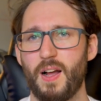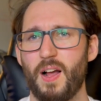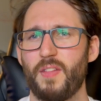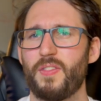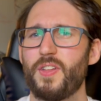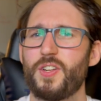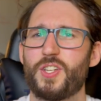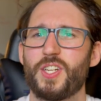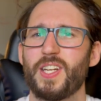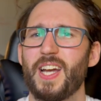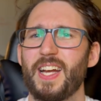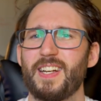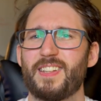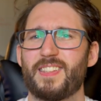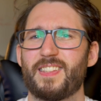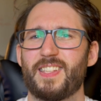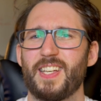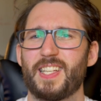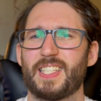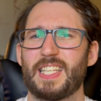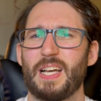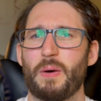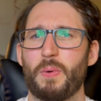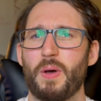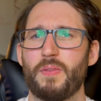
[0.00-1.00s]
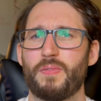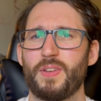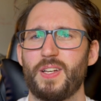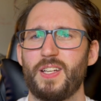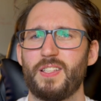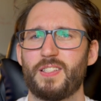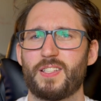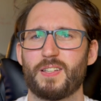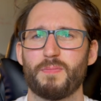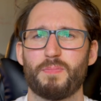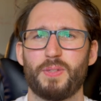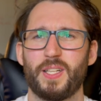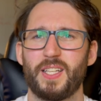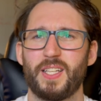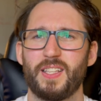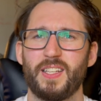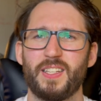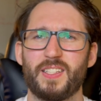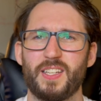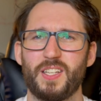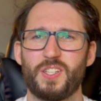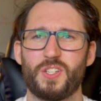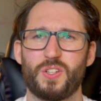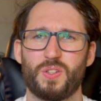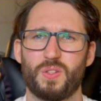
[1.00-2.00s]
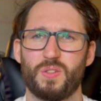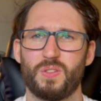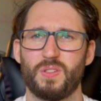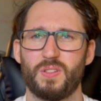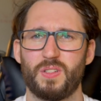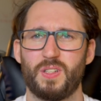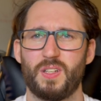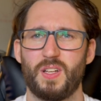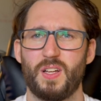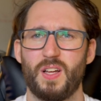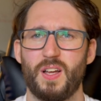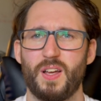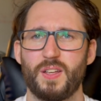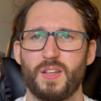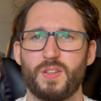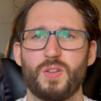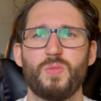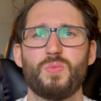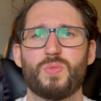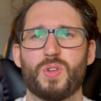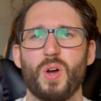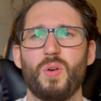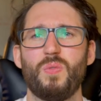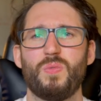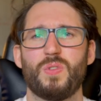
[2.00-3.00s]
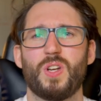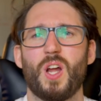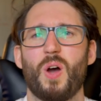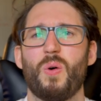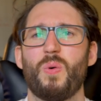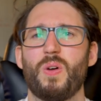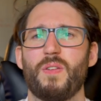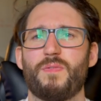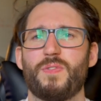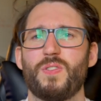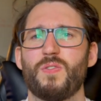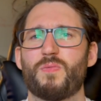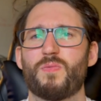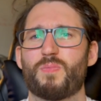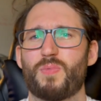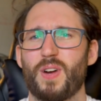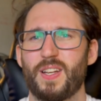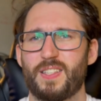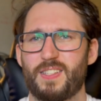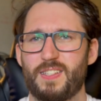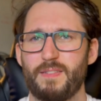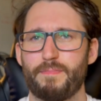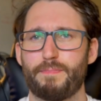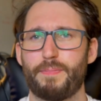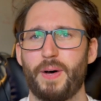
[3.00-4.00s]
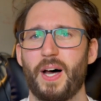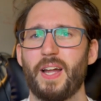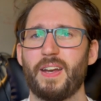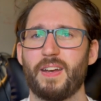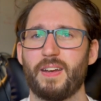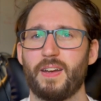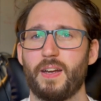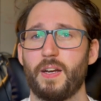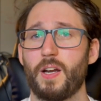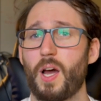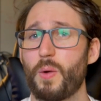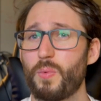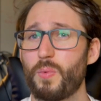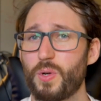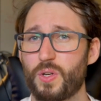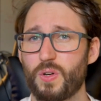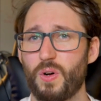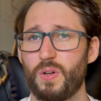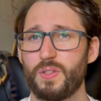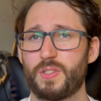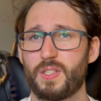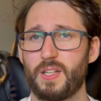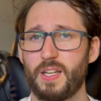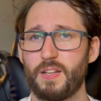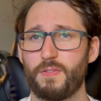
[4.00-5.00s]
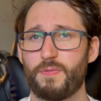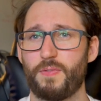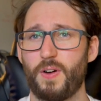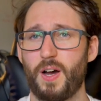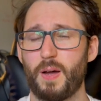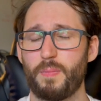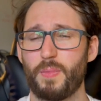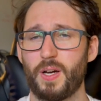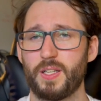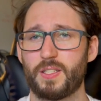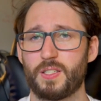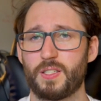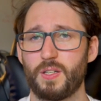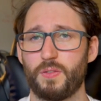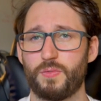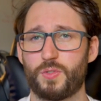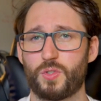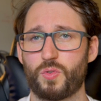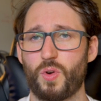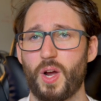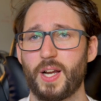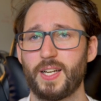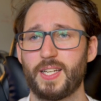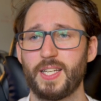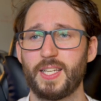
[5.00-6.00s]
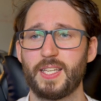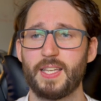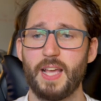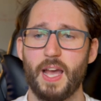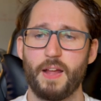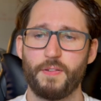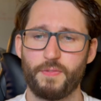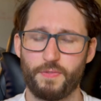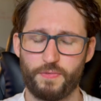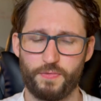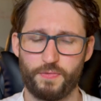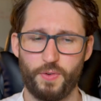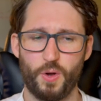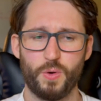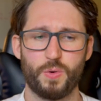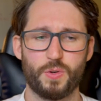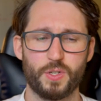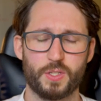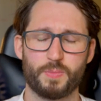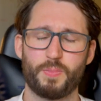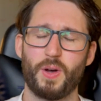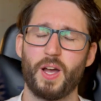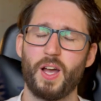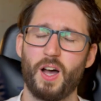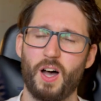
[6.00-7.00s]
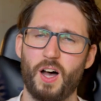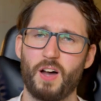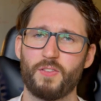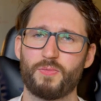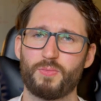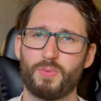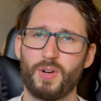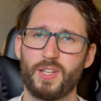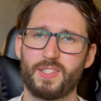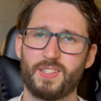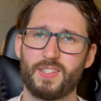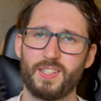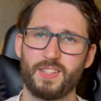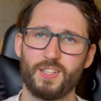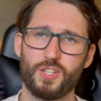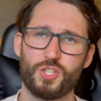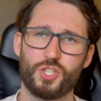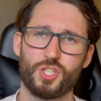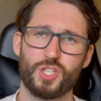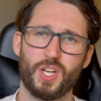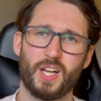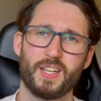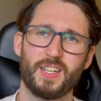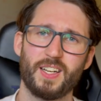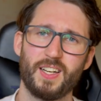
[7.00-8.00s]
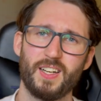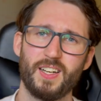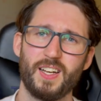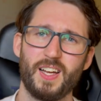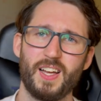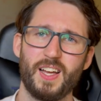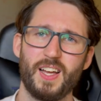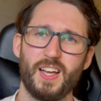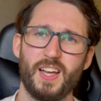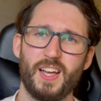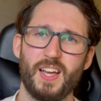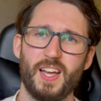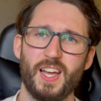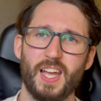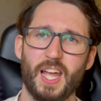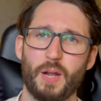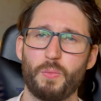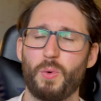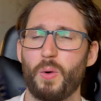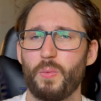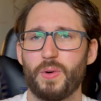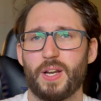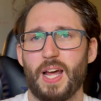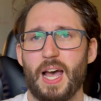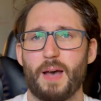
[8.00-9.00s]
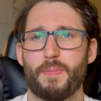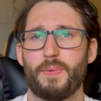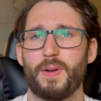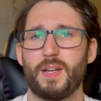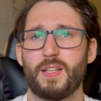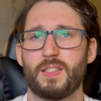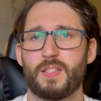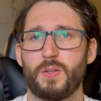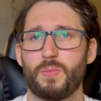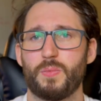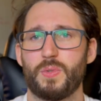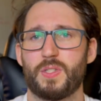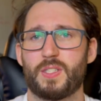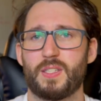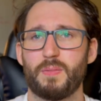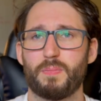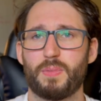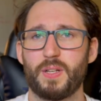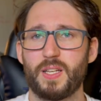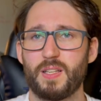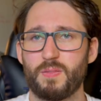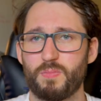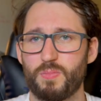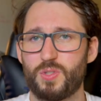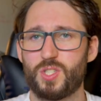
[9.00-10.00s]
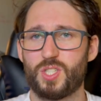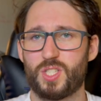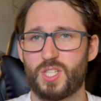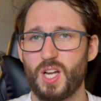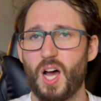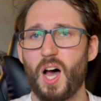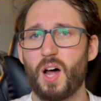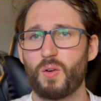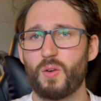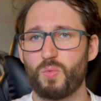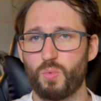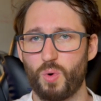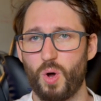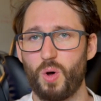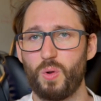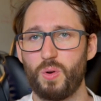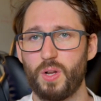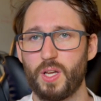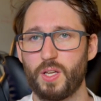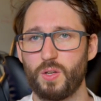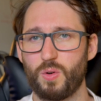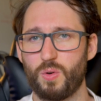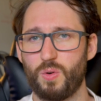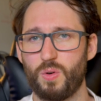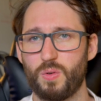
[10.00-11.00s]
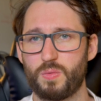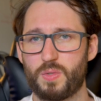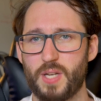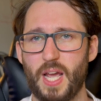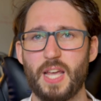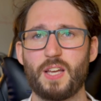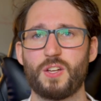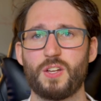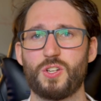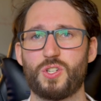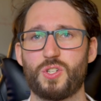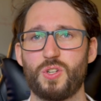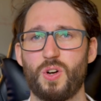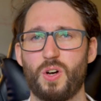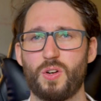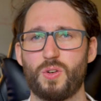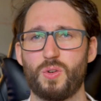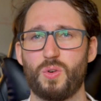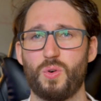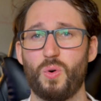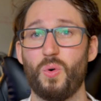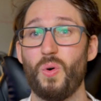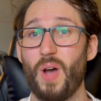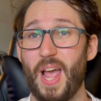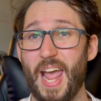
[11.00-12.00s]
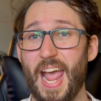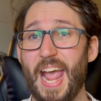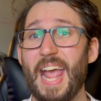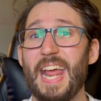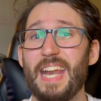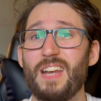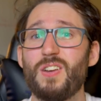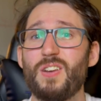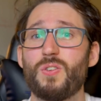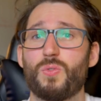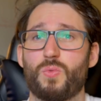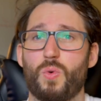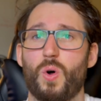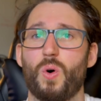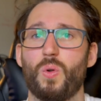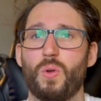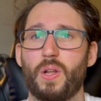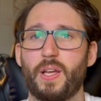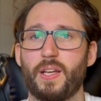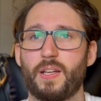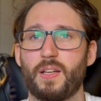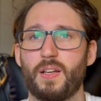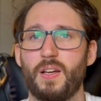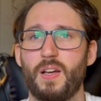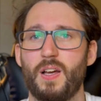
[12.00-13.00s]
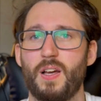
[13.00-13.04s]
The GH6, however, is completely digital. You don't know if you've pressed a button, and I would constantly find myself trying to get focus by half pressing the shutter, And what would happen is it would simply start rolling or take a shot or end rolling.